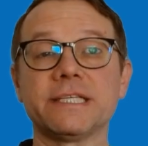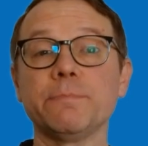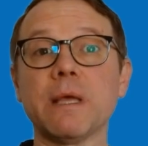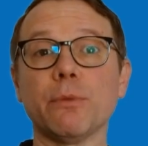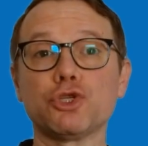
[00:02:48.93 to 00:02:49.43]

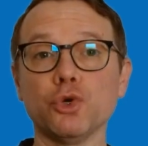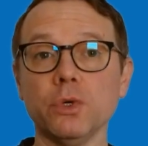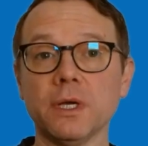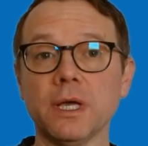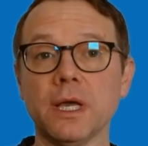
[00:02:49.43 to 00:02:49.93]
Tip number
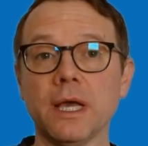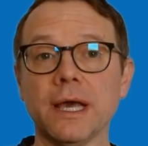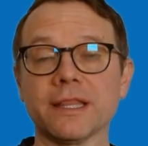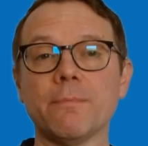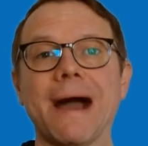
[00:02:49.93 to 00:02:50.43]
2.
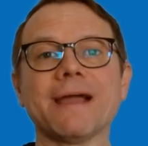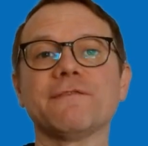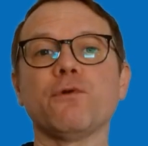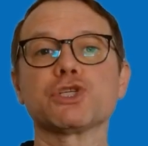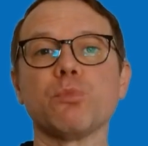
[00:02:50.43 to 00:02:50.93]
The
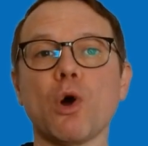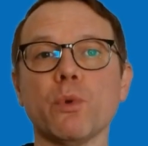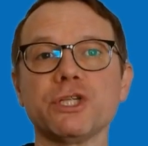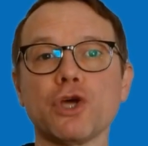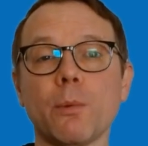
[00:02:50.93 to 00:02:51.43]
market for small
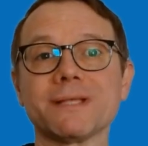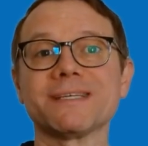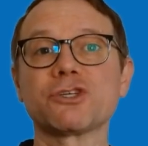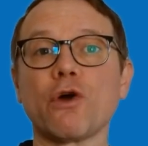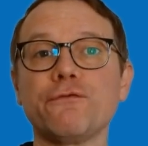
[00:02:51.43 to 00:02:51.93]
wind
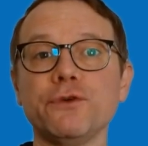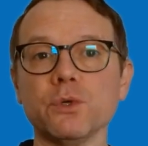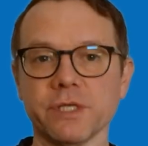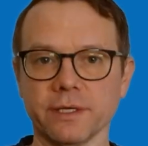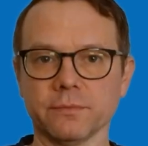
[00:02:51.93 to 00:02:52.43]
turbines is
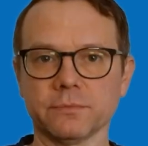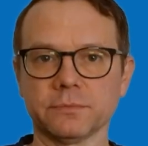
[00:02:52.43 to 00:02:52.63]
confusing.